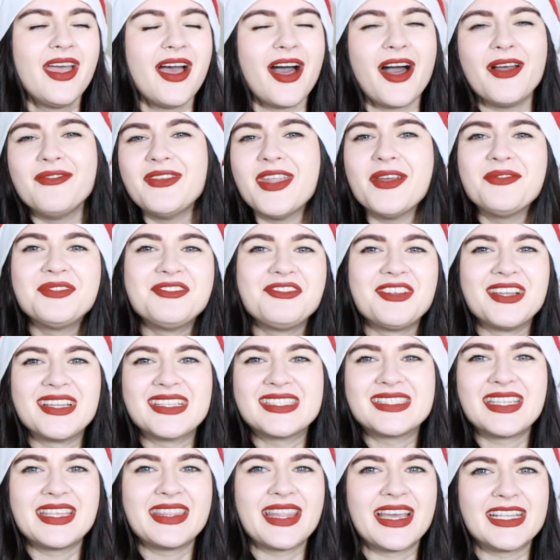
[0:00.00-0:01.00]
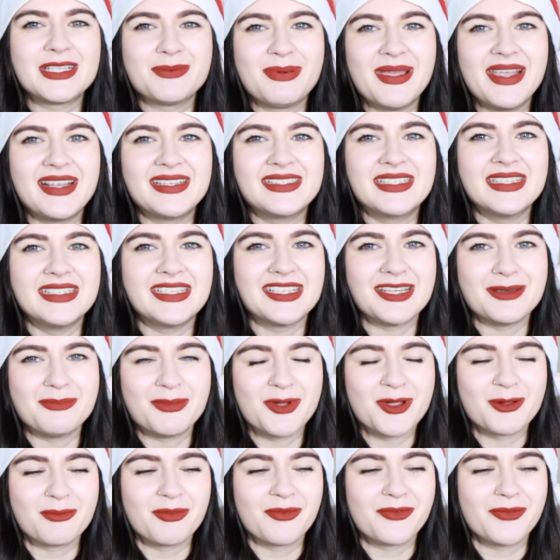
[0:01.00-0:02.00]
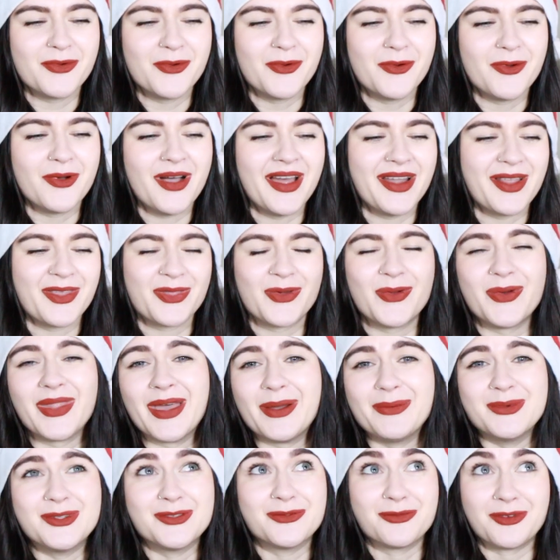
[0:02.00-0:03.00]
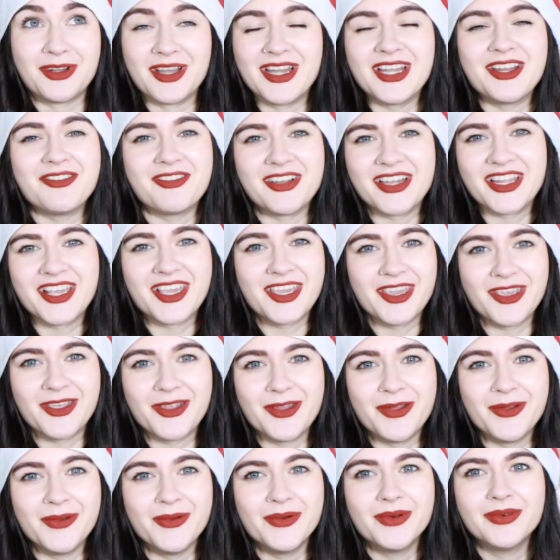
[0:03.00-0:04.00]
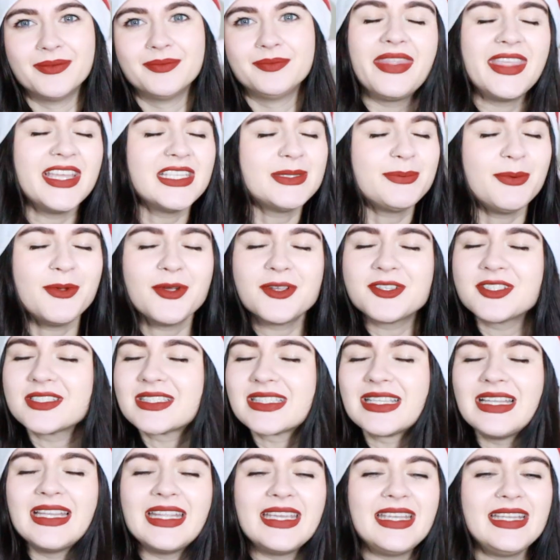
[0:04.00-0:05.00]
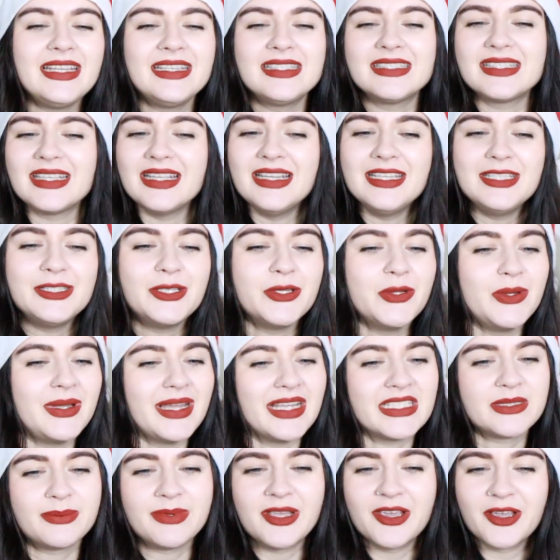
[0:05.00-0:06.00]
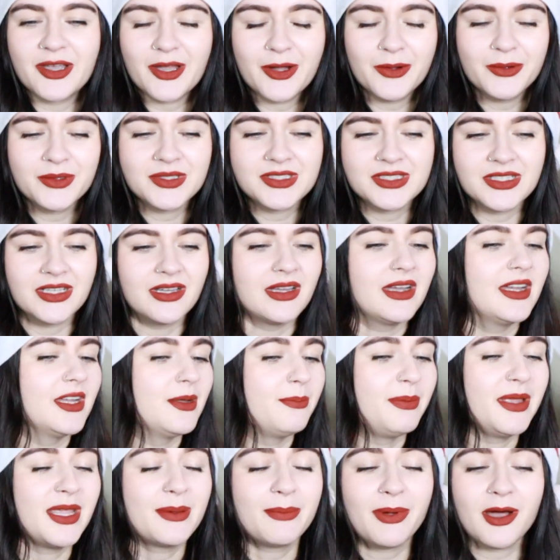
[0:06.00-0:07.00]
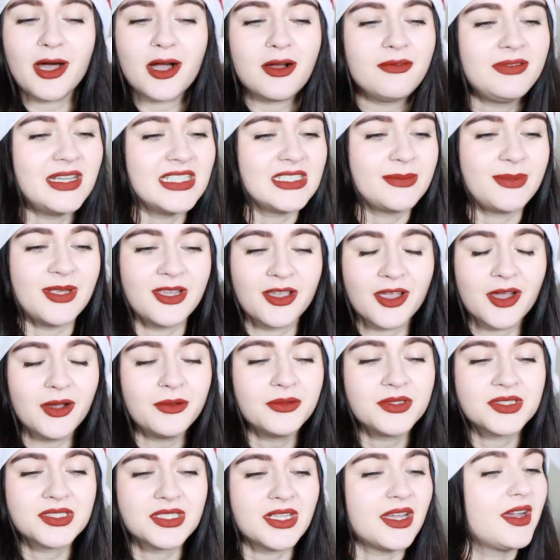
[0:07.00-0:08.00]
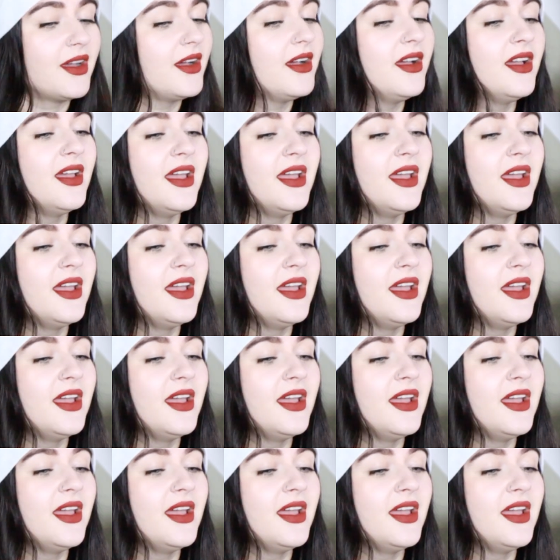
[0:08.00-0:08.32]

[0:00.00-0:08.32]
I've never really seen that depicted in a book before, and I thought that was really, really cute. This book just leans into lesbian culture, and a big part of lesbian culture